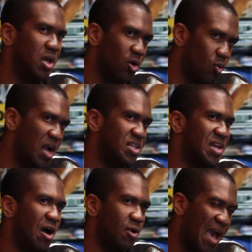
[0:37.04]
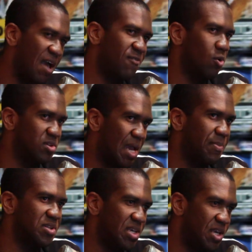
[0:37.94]
grind it out, half court type
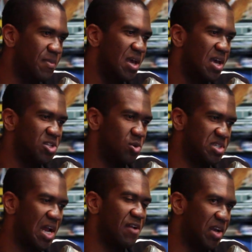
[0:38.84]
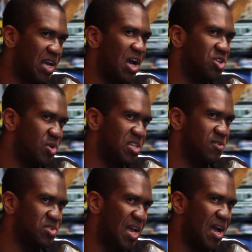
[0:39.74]
of team. So it's kind of a contrast
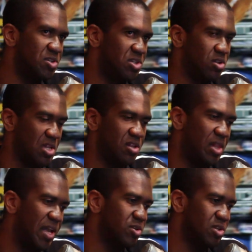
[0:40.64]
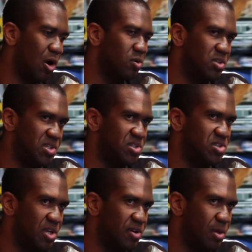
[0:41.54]
of styles here. Now the Lakers owned the season
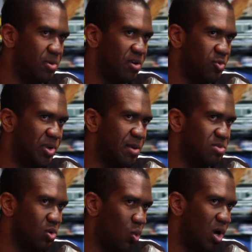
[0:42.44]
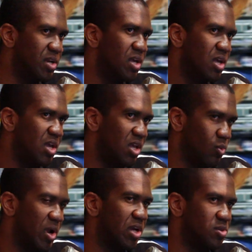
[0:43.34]
series, I believe, 3-1. Correct. In the
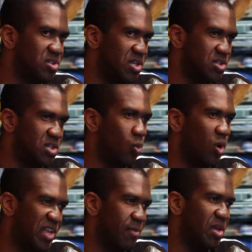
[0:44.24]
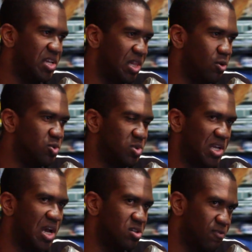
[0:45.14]
regular season. The one game they did lose was the
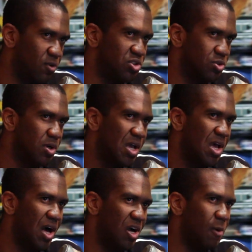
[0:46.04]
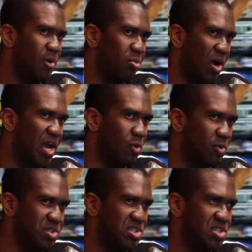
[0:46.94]
controversial Kobe Bryant. What
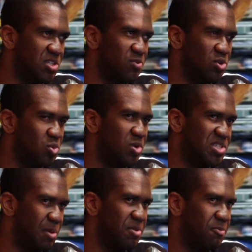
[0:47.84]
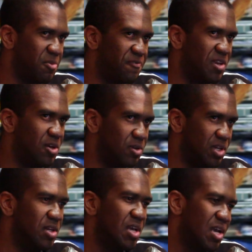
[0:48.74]
was he, 6 for 20-something from the field?
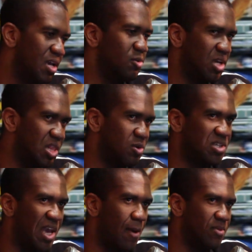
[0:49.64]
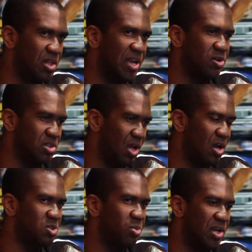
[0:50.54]
And it was a close game, and the Lakers
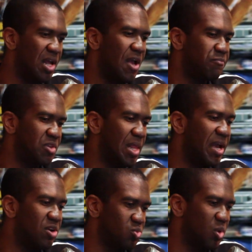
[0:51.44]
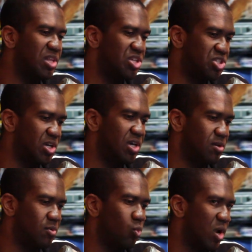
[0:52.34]
lost. But the Lakers really
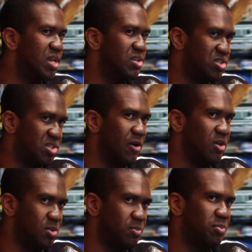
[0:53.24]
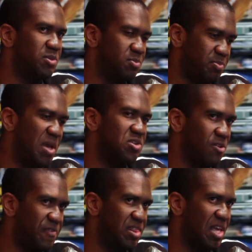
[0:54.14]
should win this series based on
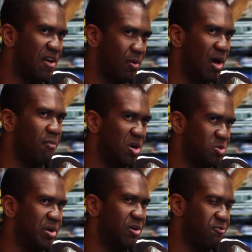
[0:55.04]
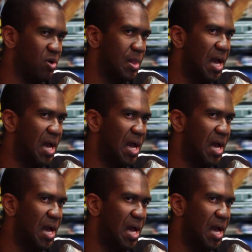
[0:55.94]
the fact they have a much bigger front